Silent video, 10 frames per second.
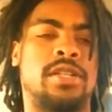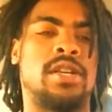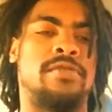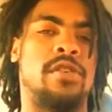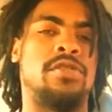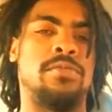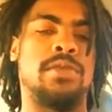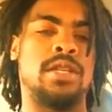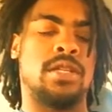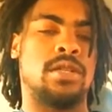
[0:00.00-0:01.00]
self owned
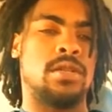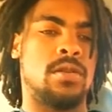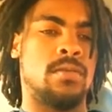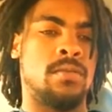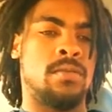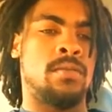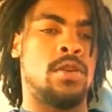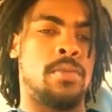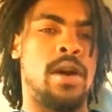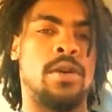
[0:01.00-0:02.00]
business.
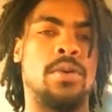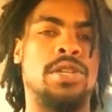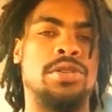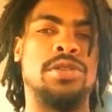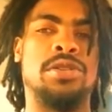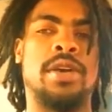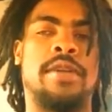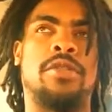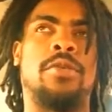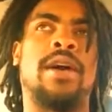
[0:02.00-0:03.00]
No matter what you do, you
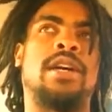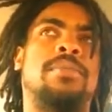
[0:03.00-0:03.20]
have to wake